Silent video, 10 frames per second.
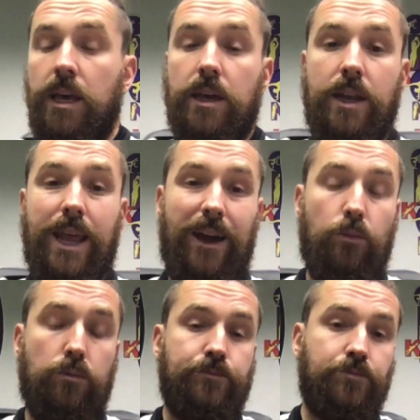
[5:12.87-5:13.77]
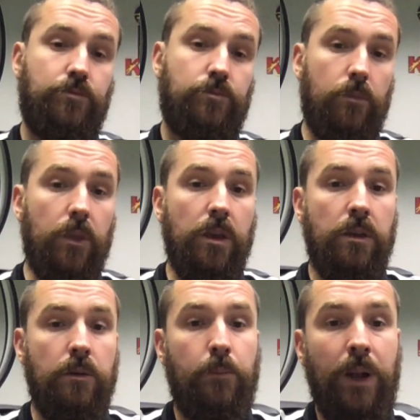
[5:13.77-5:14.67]
Now,
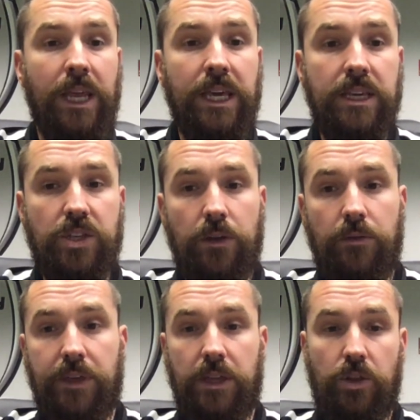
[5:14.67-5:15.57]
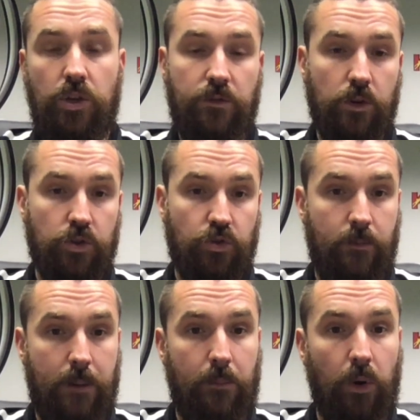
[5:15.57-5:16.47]
please don't think that you've got to
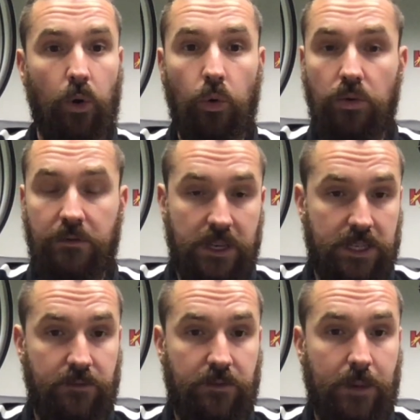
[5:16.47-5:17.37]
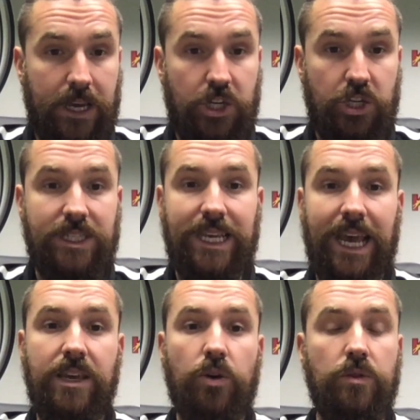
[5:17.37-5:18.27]
remember all of this information.
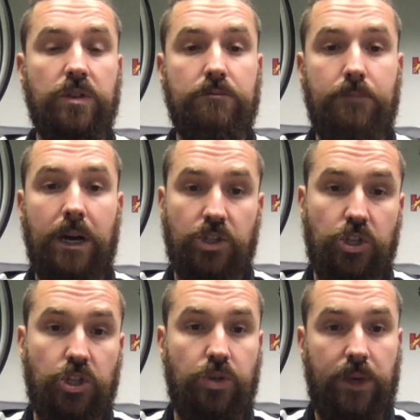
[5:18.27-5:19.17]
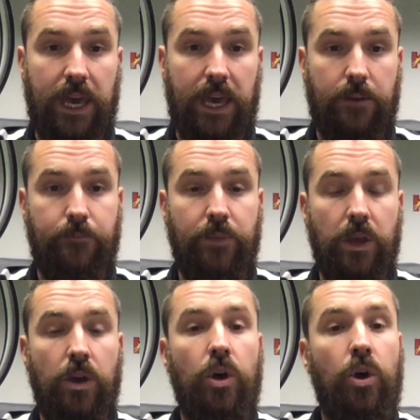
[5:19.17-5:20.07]
Take on as much as you can.
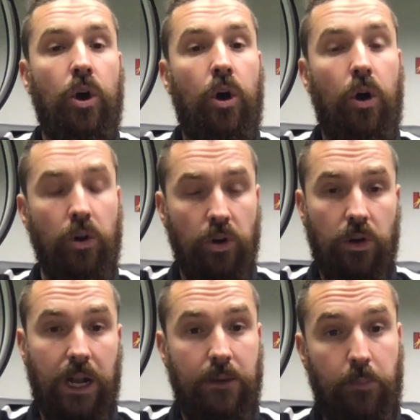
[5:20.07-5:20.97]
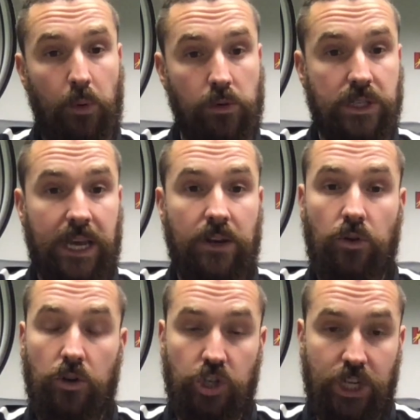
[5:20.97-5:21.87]
On our clipboards and on
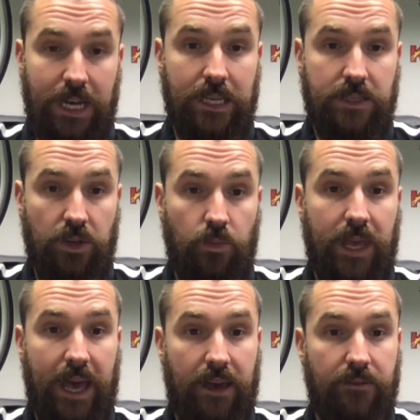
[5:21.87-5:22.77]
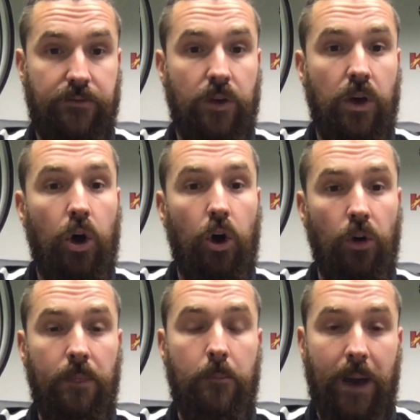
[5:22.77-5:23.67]
our checklists that we have,
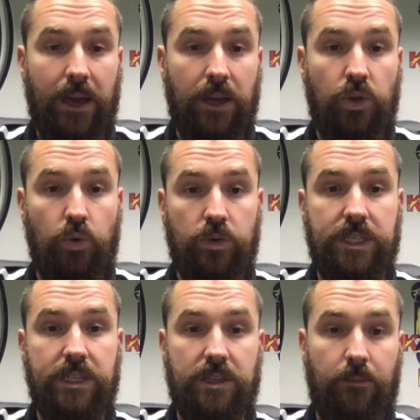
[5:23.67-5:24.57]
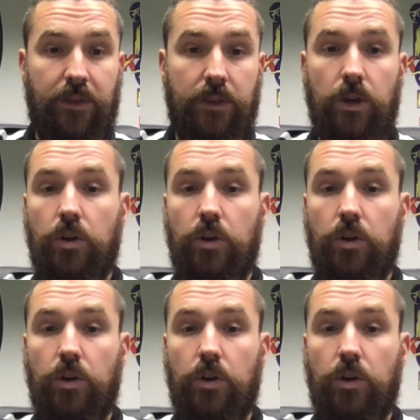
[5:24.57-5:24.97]
on the back you will see something that